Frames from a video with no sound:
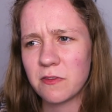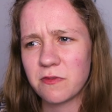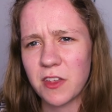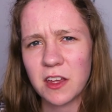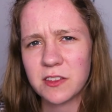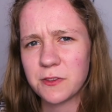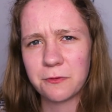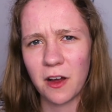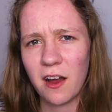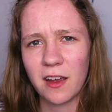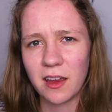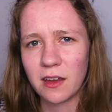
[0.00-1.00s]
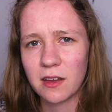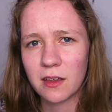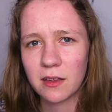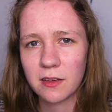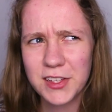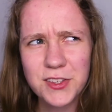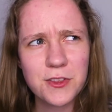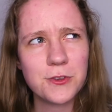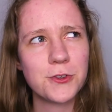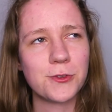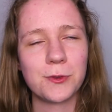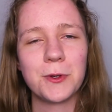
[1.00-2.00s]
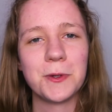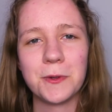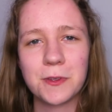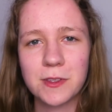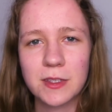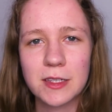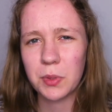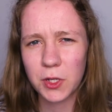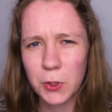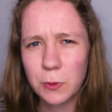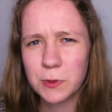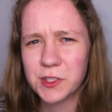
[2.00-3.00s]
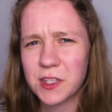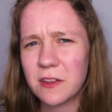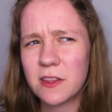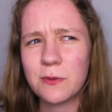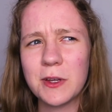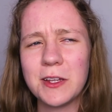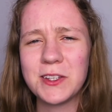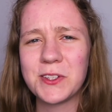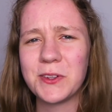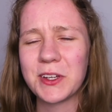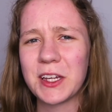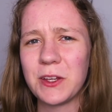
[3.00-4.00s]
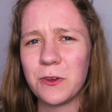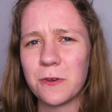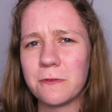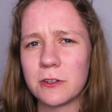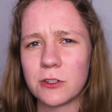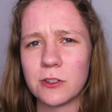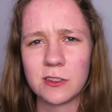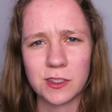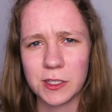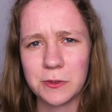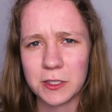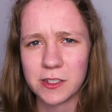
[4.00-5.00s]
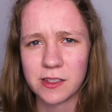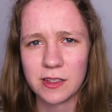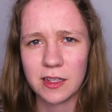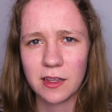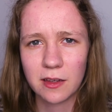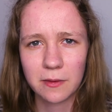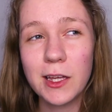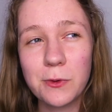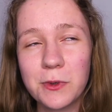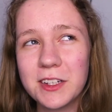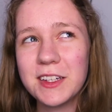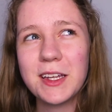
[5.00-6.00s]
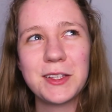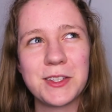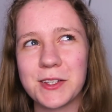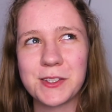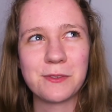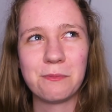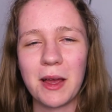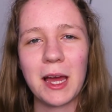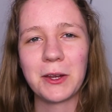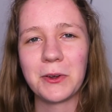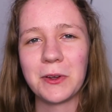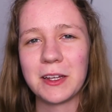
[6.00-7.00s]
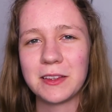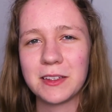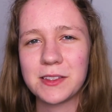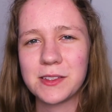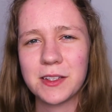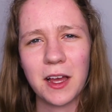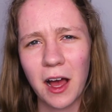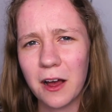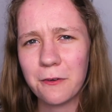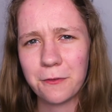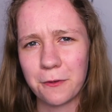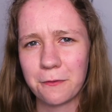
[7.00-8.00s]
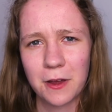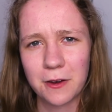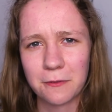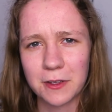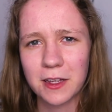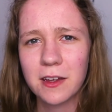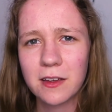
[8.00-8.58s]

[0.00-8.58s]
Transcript: that's fine. It's the truth. But who said that we need to look at Eurovision seriously? It really doesn't matter, and that's half the fun of it.